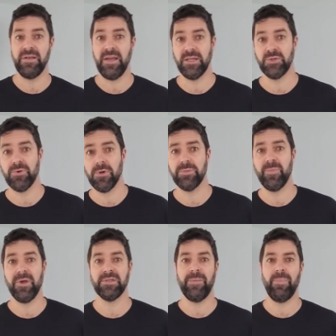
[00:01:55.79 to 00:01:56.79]
dextrose
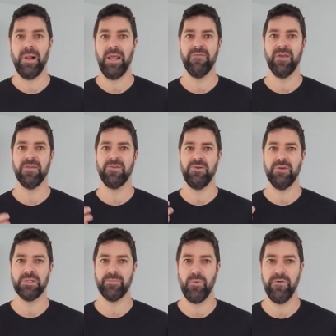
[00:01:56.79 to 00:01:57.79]
because I believe it gives you a
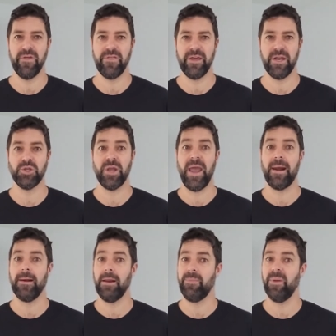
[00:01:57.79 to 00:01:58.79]
smoother finish and
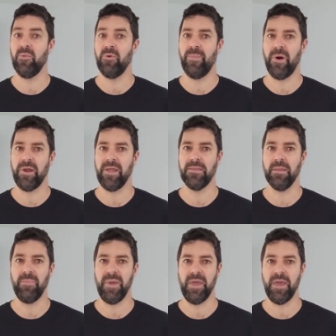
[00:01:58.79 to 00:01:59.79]
a little bit more body in the
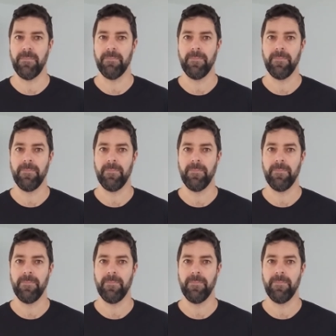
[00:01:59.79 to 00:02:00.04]
beer.